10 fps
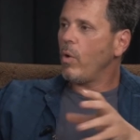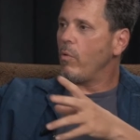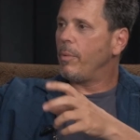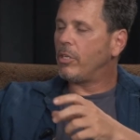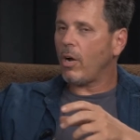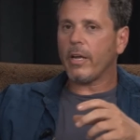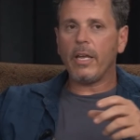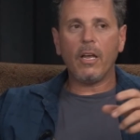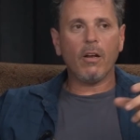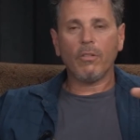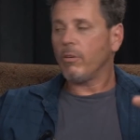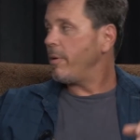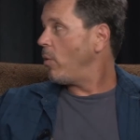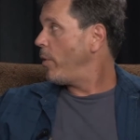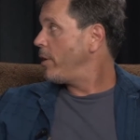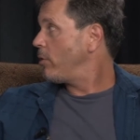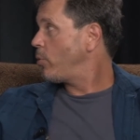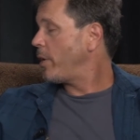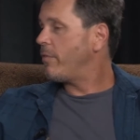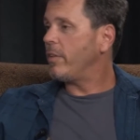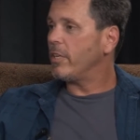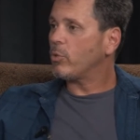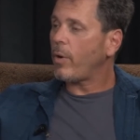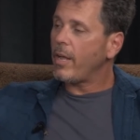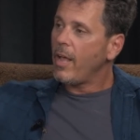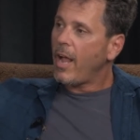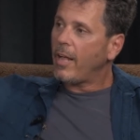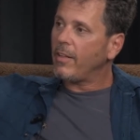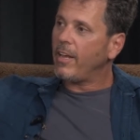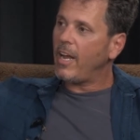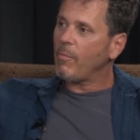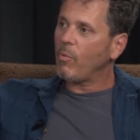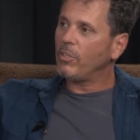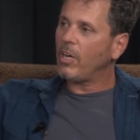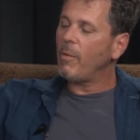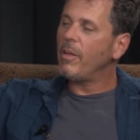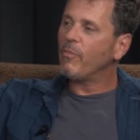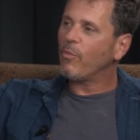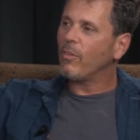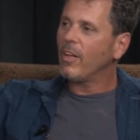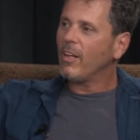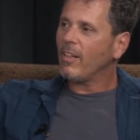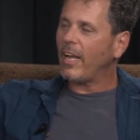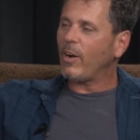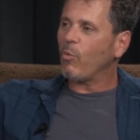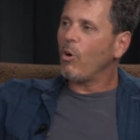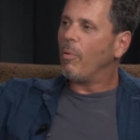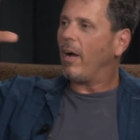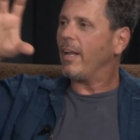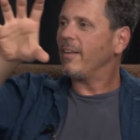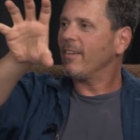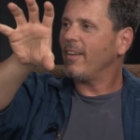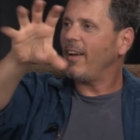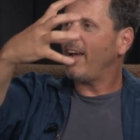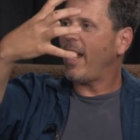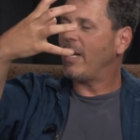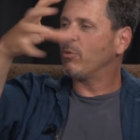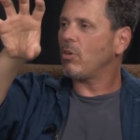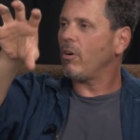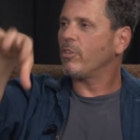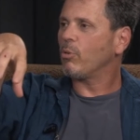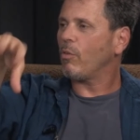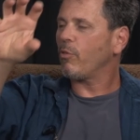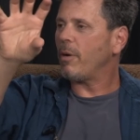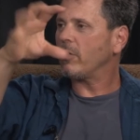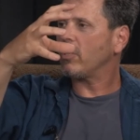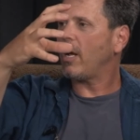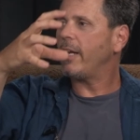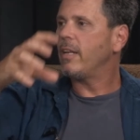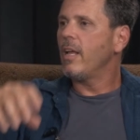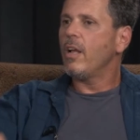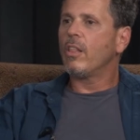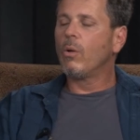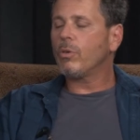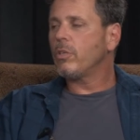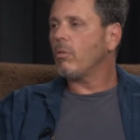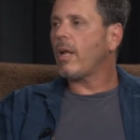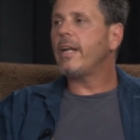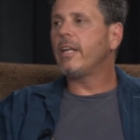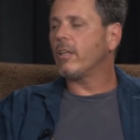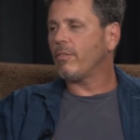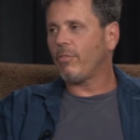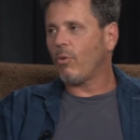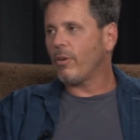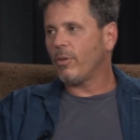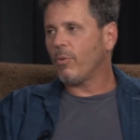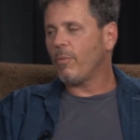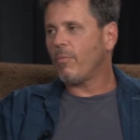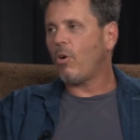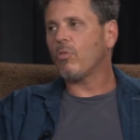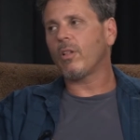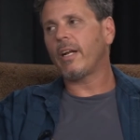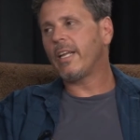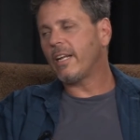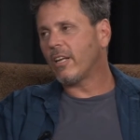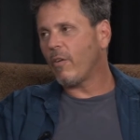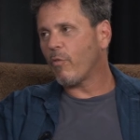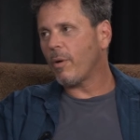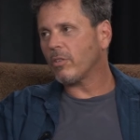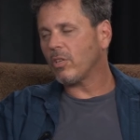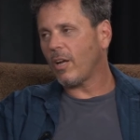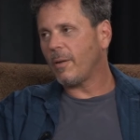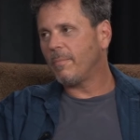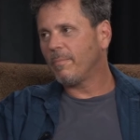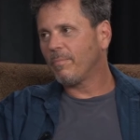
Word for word: we would be talking here, and there'd be a window 20 feet this way, and the camera would come in like a robot. Right. And it was all controlled from outside. Okay. There was no lighting on the floor in the room. All the lighting had to come from outside.